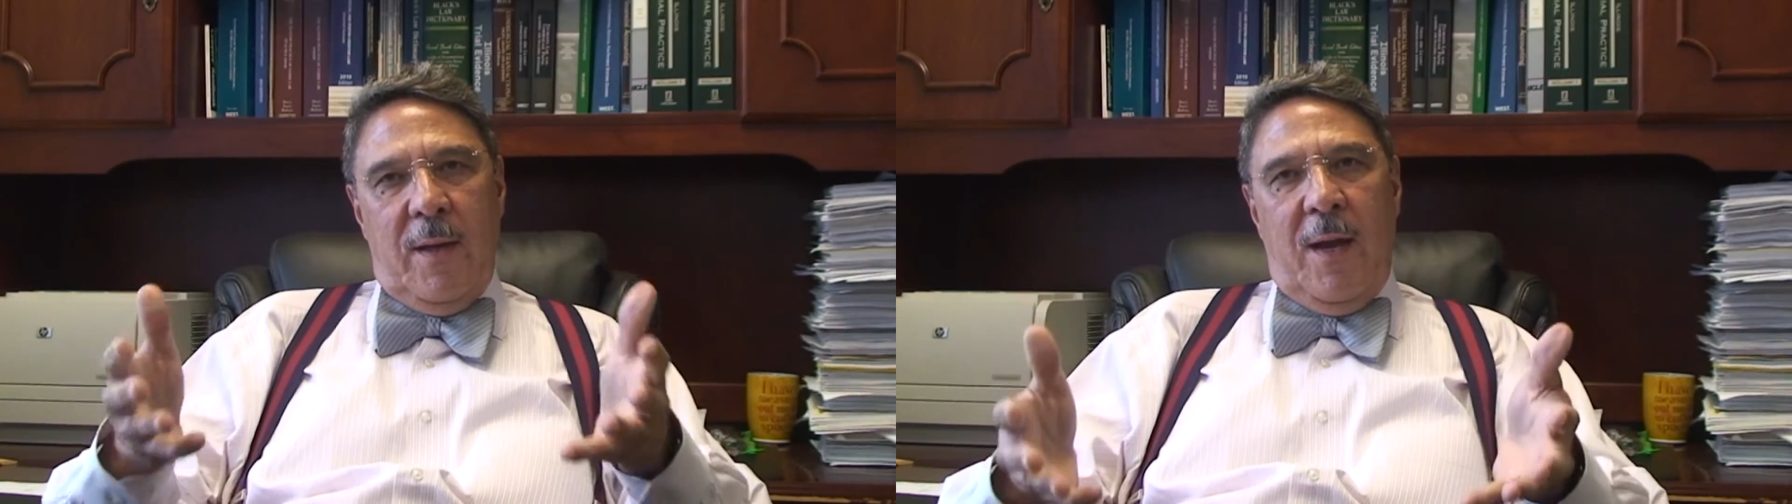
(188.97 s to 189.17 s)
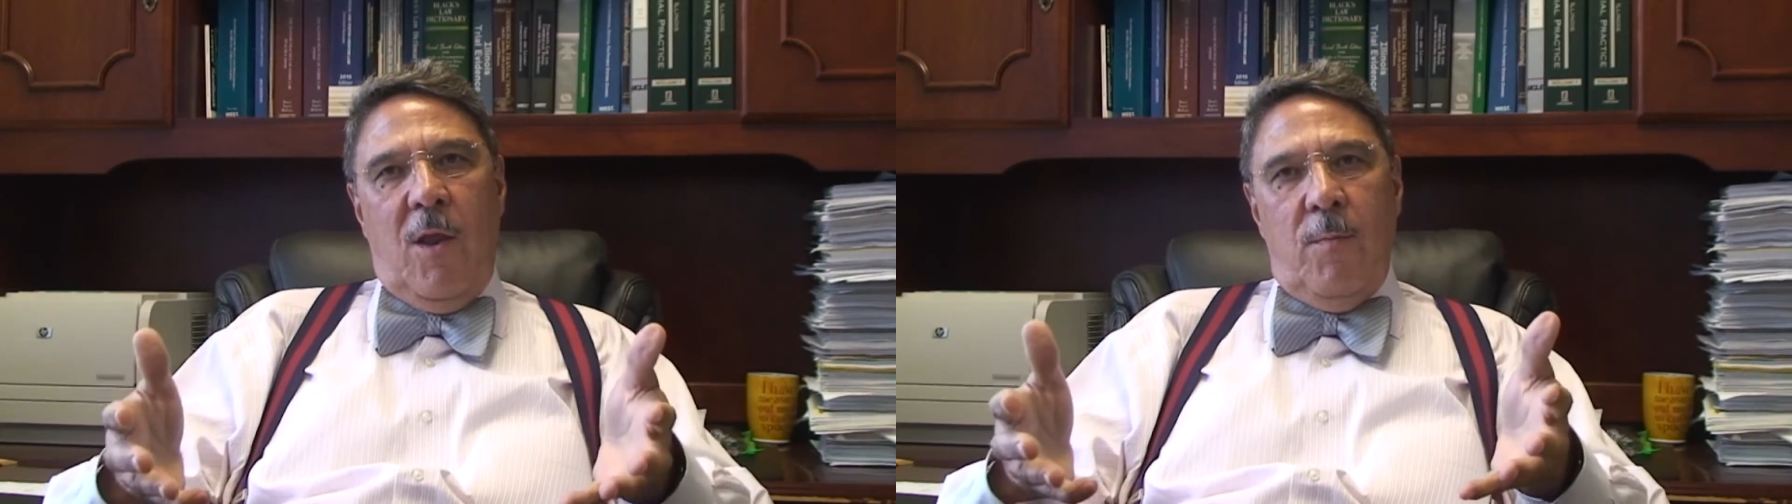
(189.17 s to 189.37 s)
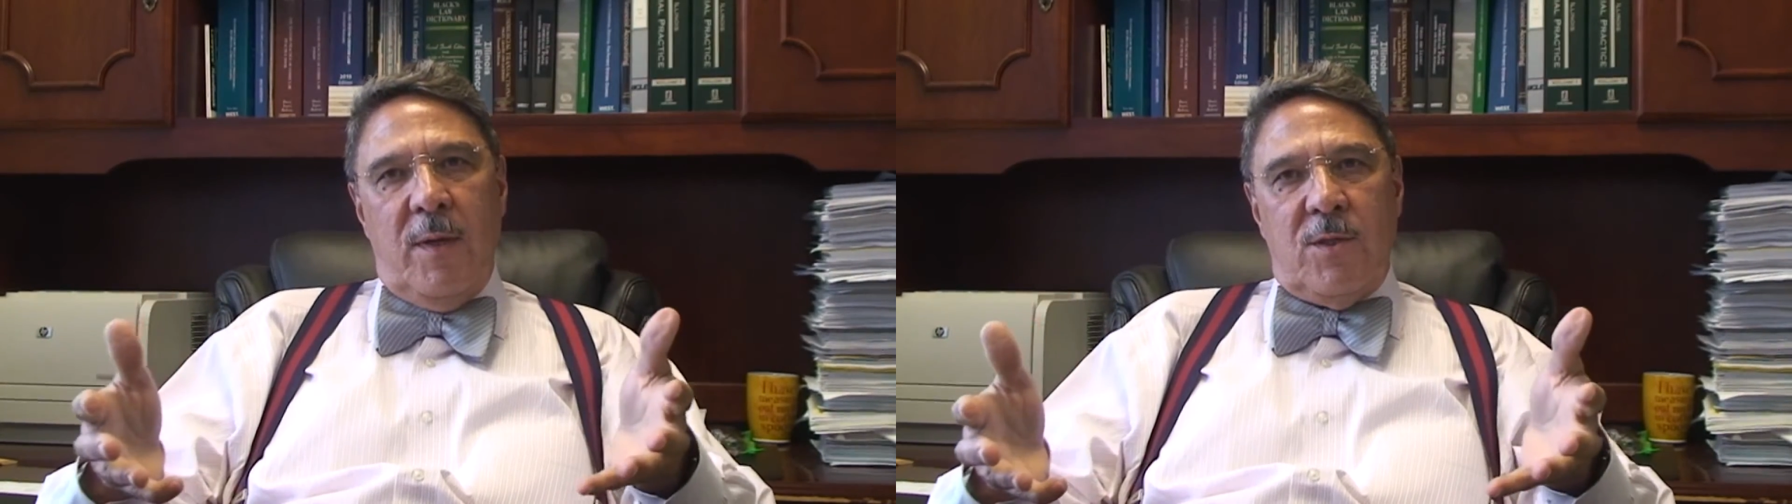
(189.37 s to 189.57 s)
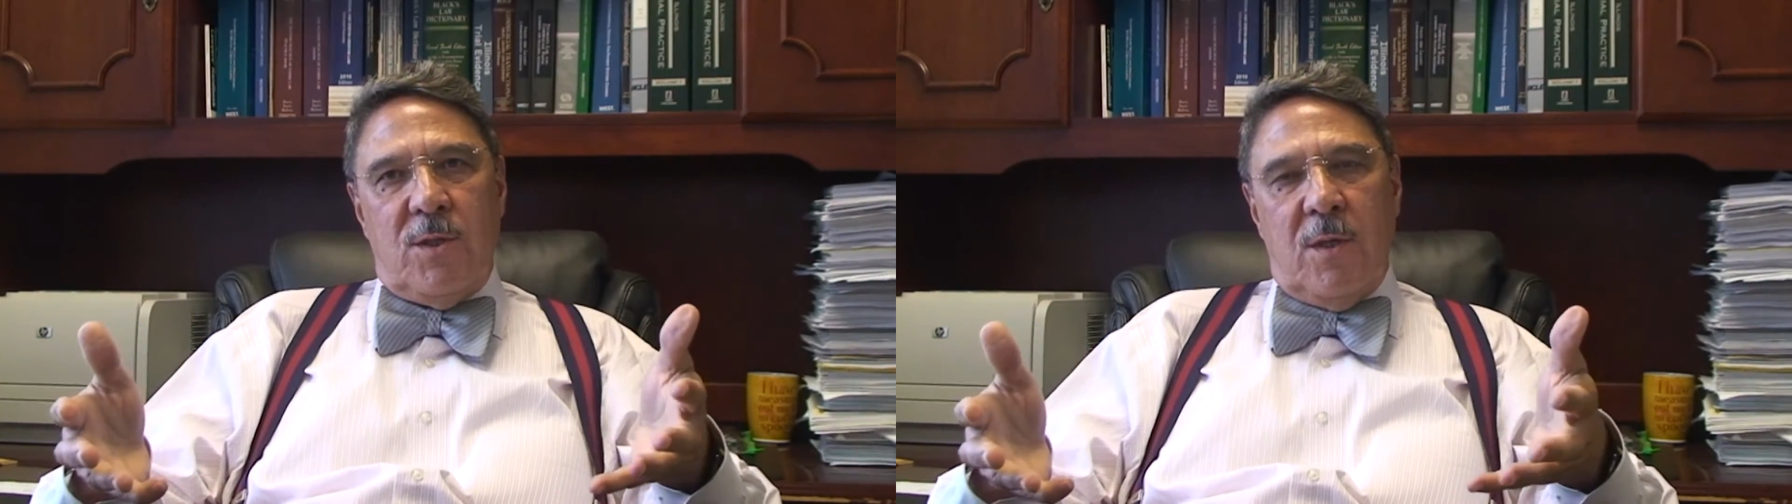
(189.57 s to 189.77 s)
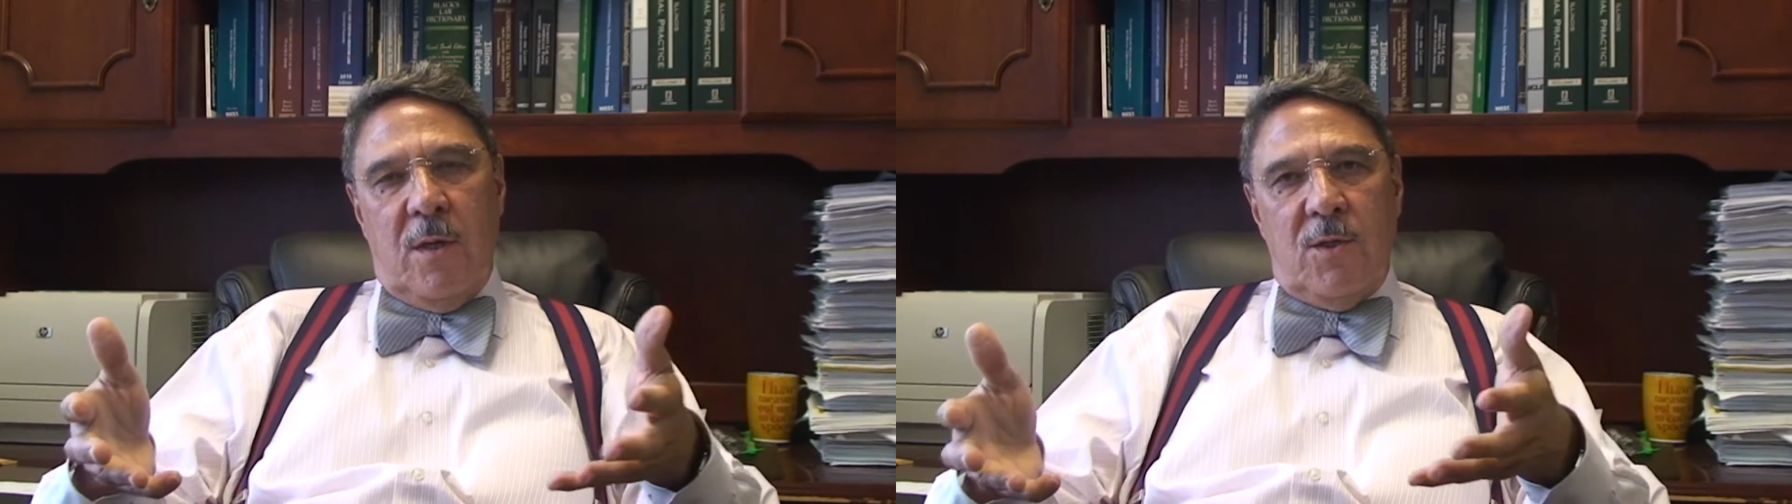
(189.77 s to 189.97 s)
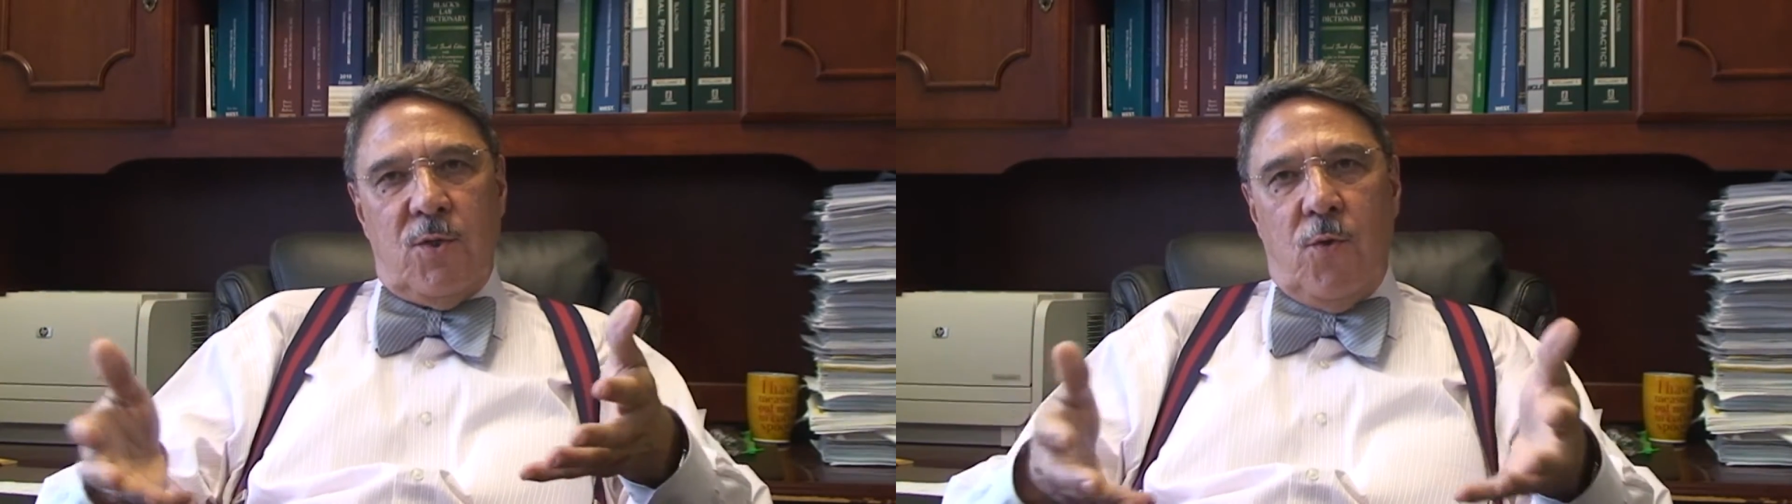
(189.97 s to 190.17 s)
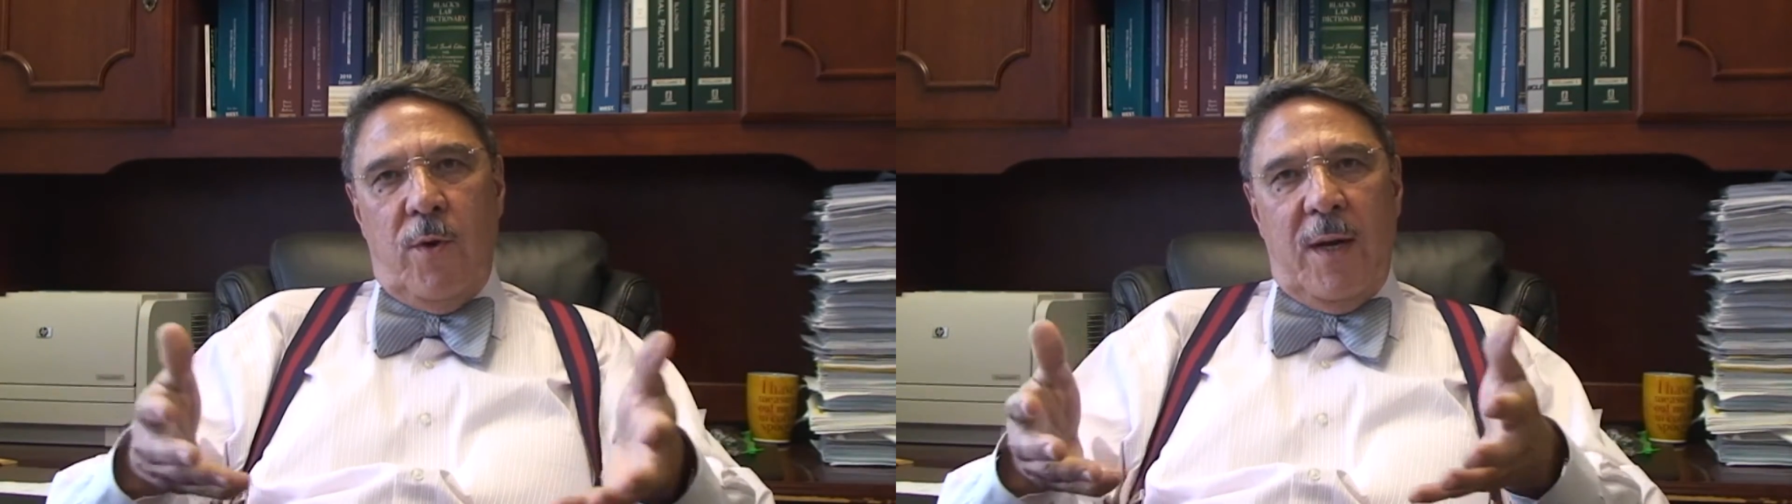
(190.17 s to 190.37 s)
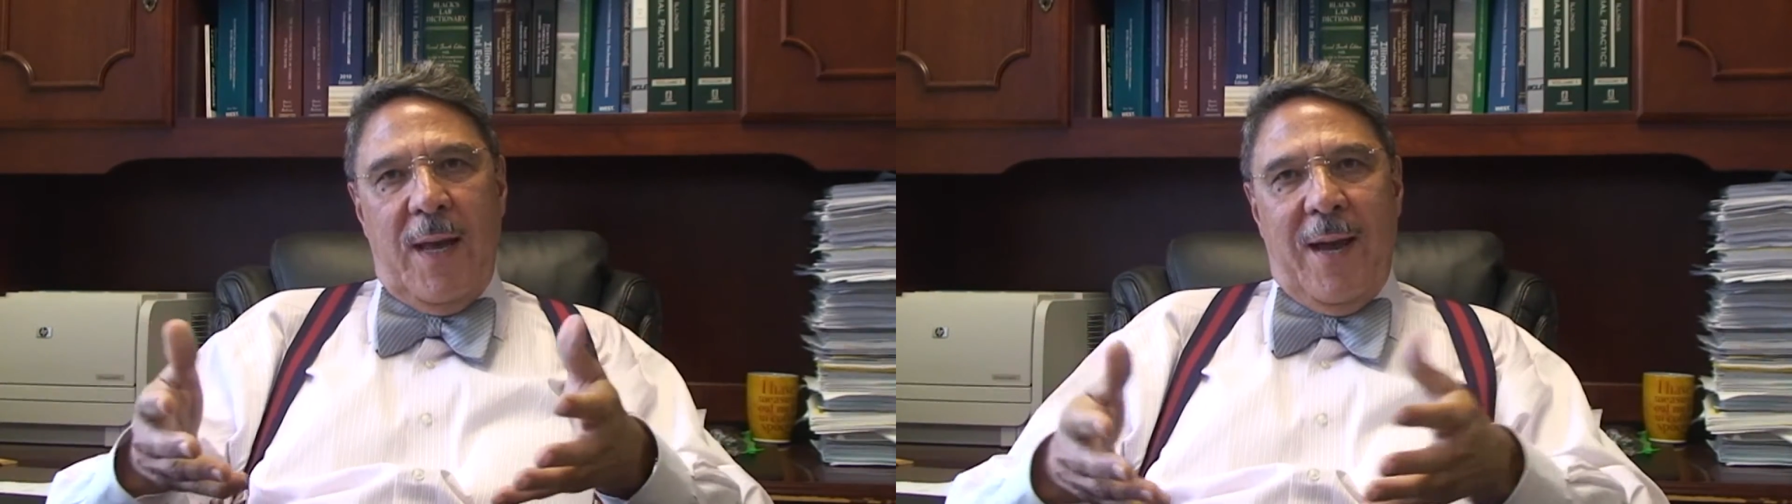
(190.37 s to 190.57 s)
elements
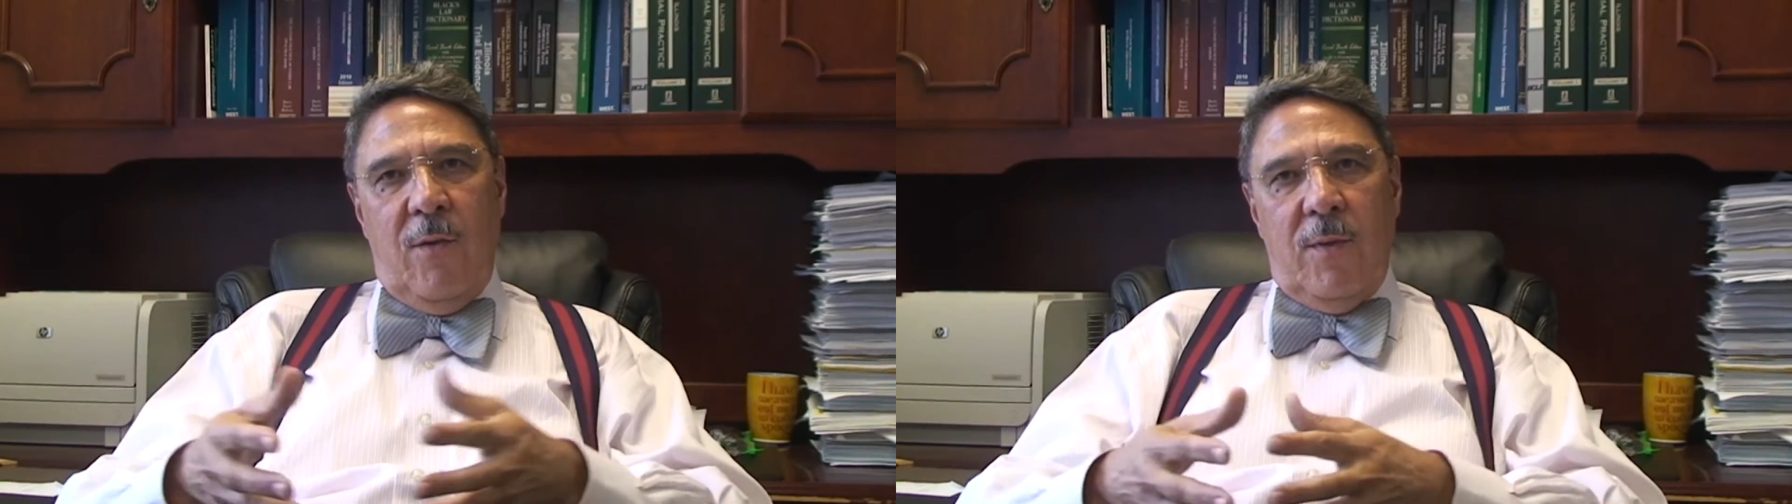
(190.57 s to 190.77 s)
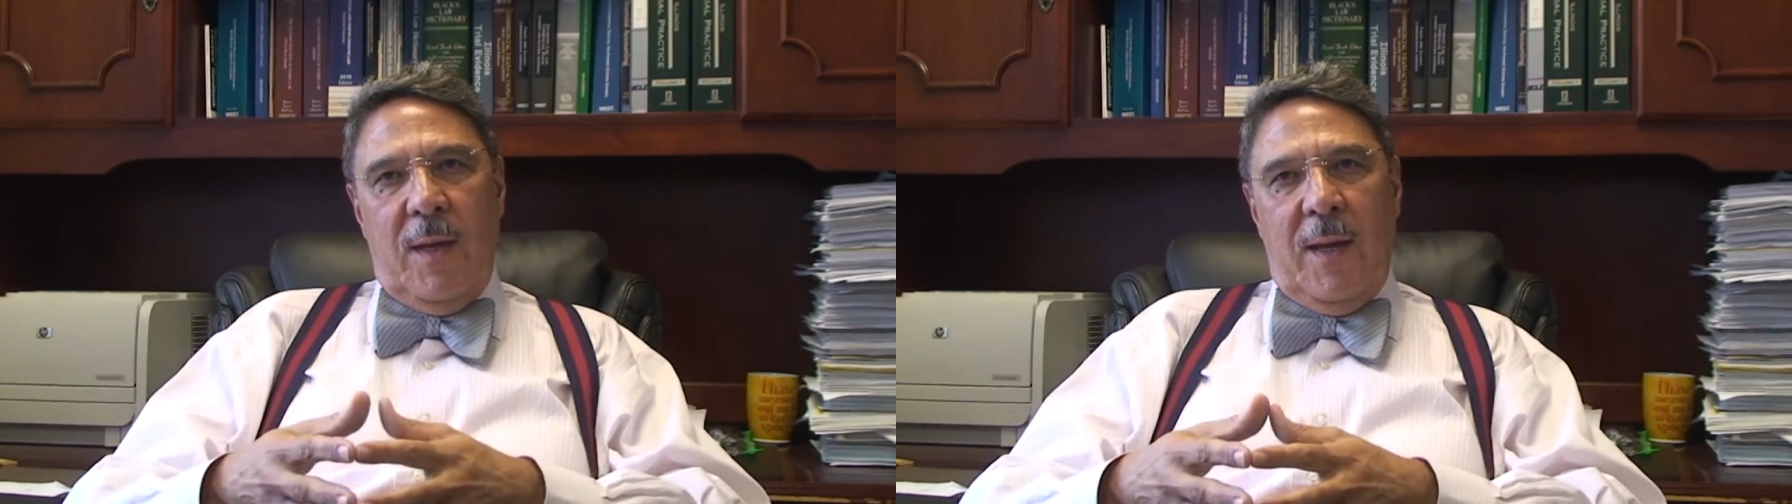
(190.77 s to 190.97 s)
sorted out